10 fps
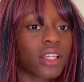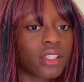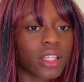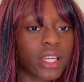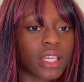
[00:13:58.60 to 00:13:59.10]

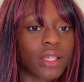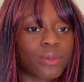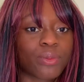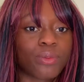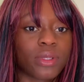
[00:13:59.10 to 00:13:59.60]
like
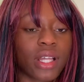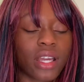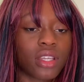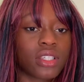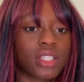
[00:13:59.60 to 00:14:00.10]

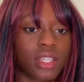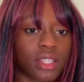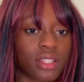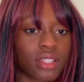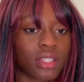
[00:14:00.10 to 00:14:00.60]
black
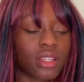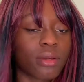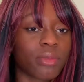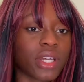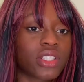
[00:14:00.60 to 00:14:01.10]
jeans. I
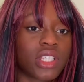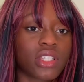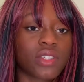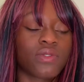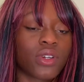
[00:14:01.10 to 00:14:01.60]
think black
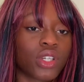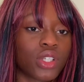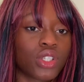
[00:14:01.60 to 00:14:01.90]
jeans are very